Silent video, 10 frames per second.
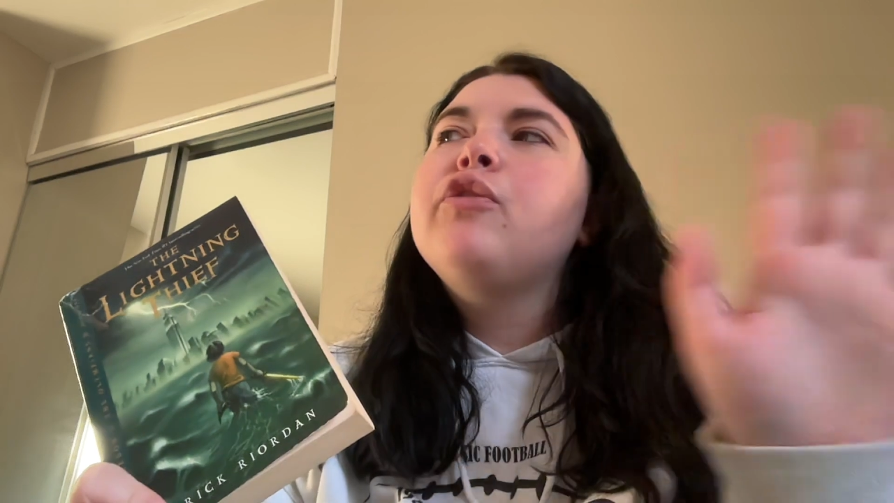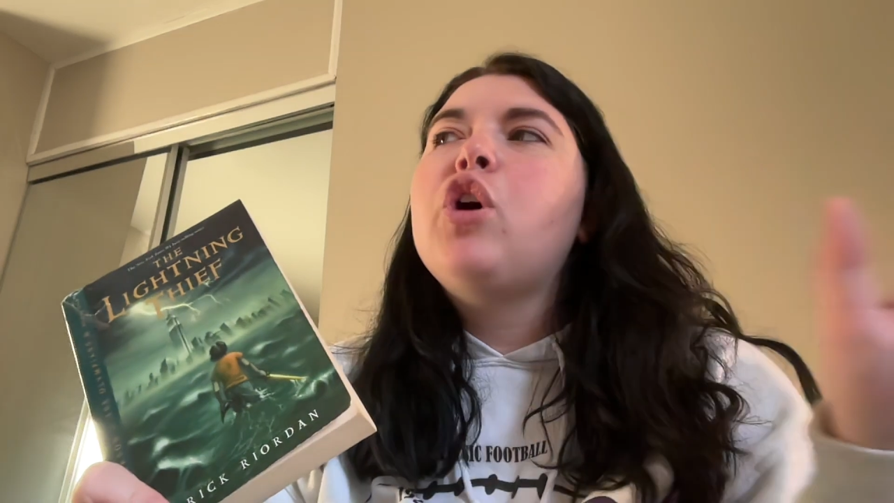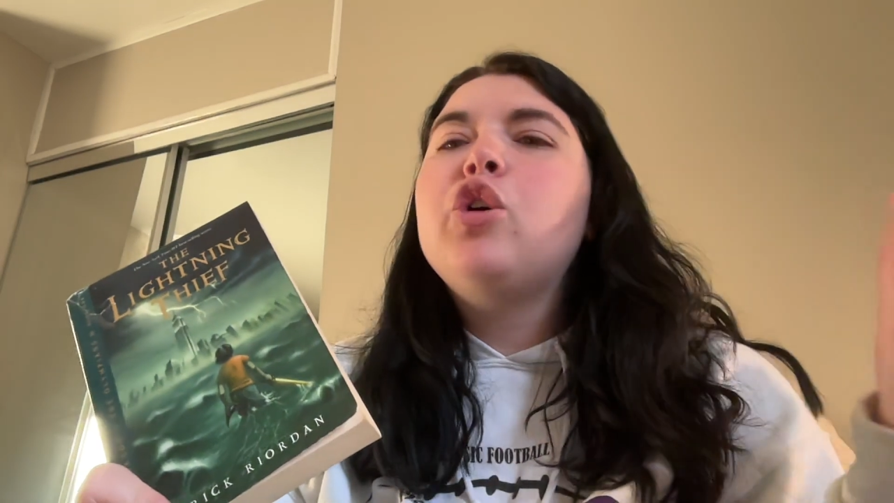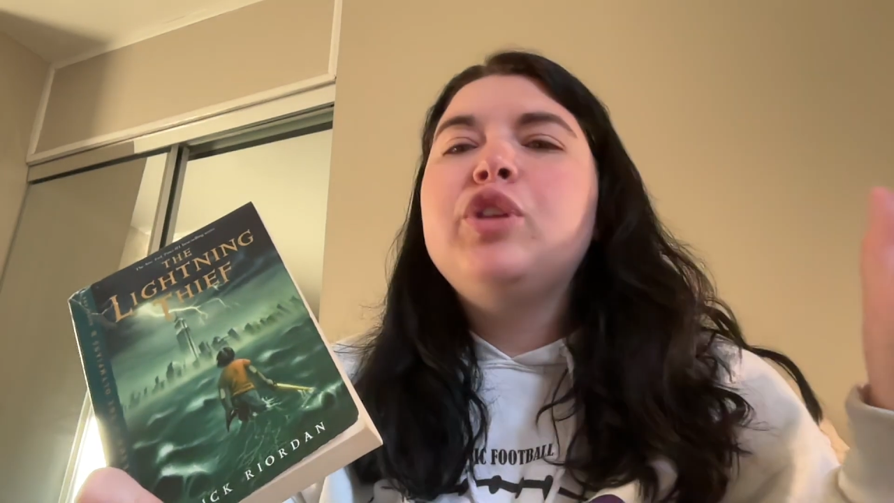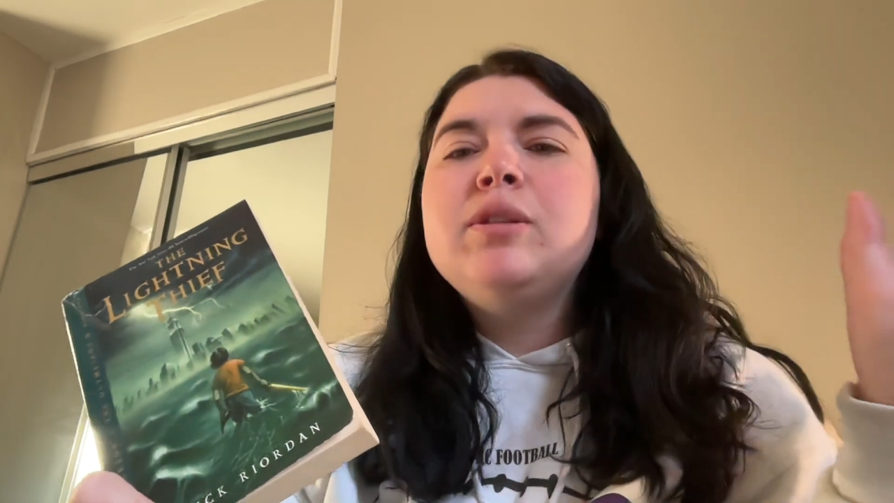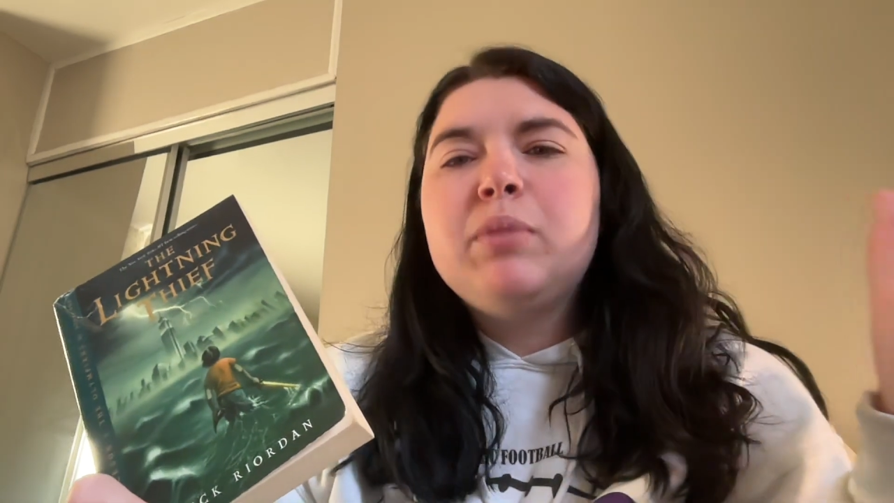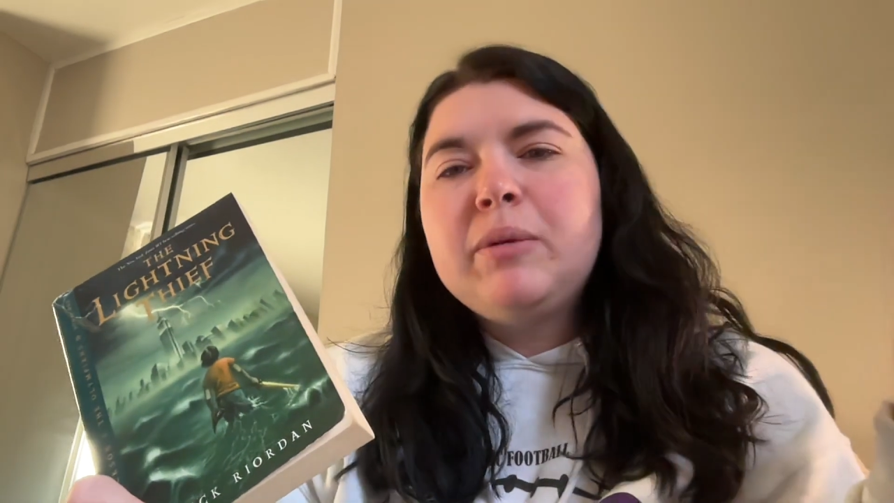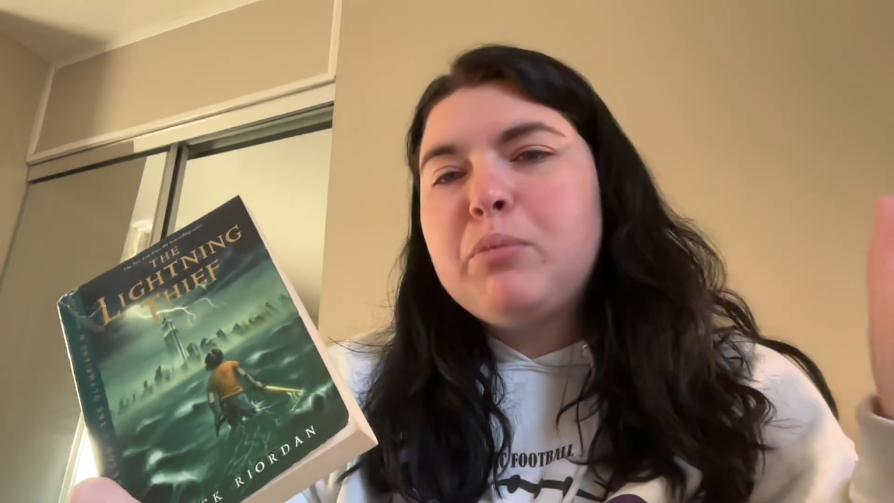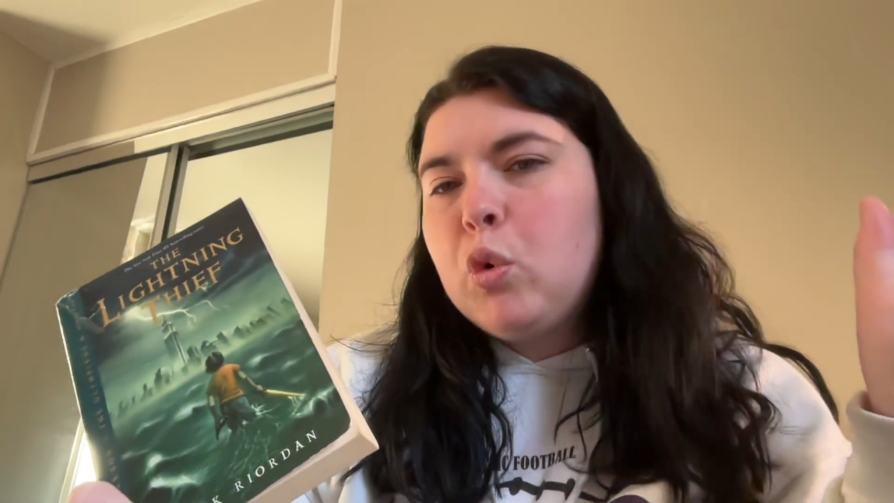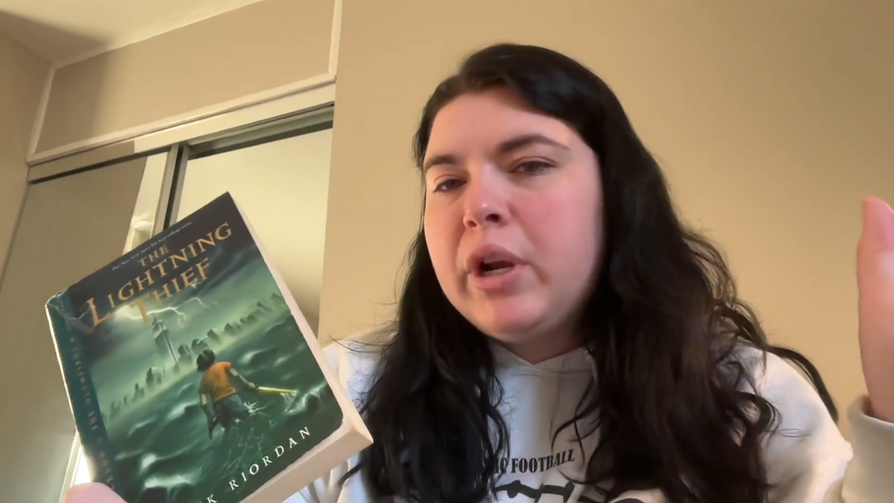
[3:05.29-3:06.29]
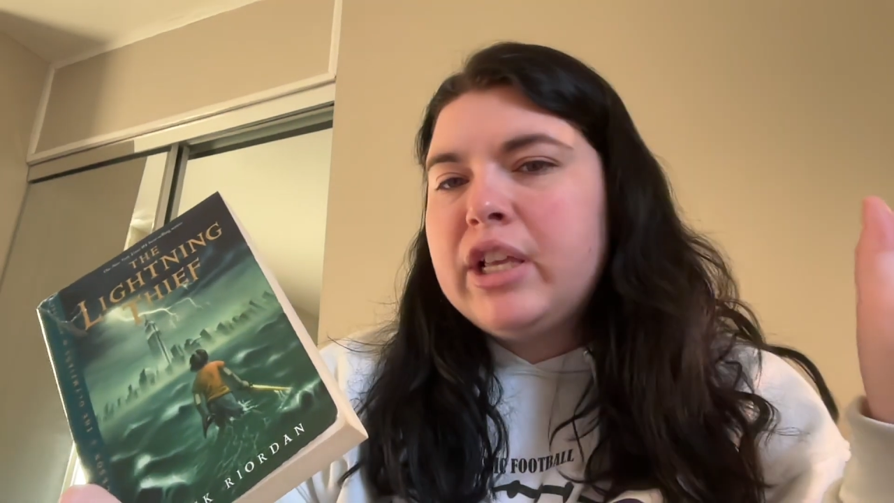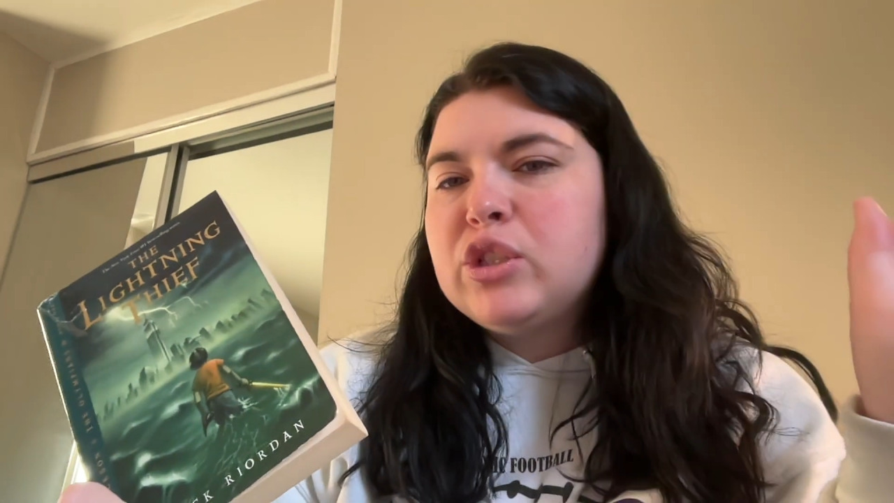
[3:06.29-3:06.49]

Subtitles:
to all these boarding